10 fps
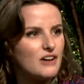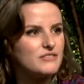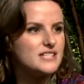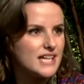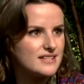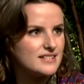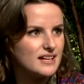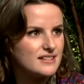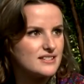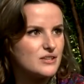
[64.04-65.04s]
of the
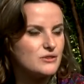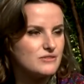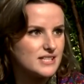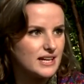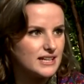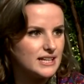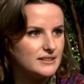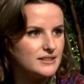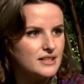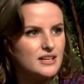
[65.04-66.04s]
textiles that you're
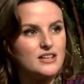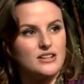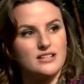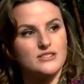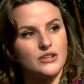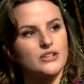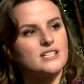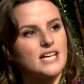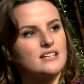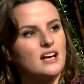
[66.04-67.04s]
recycling, that
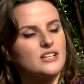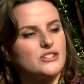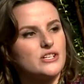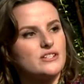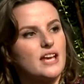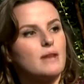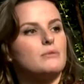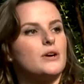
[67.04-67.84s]
certain technologies can